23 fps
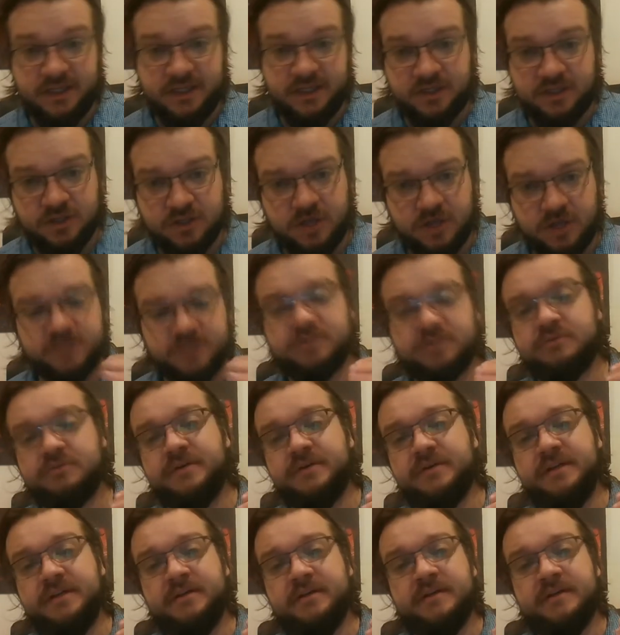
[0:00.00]
gloss through
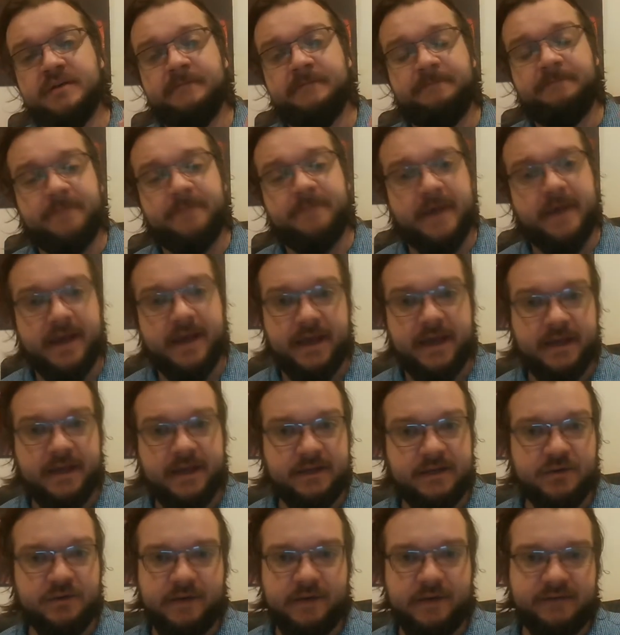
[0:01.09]
it and
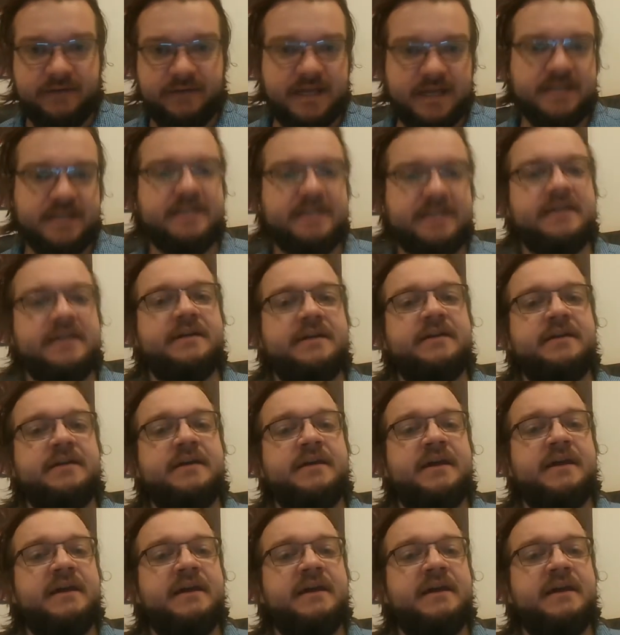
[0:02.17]
you have an idea.